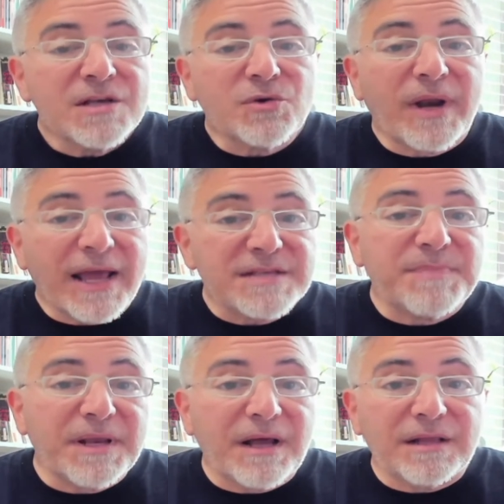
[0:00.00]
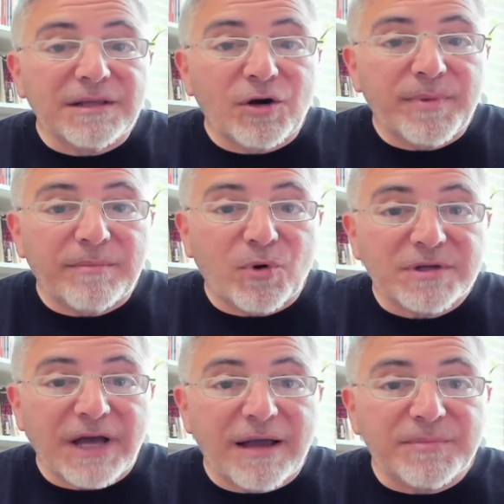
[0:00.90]
So it has been a little bit more
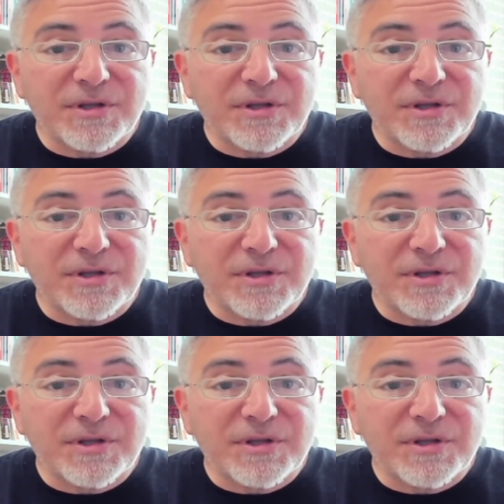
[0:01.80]
time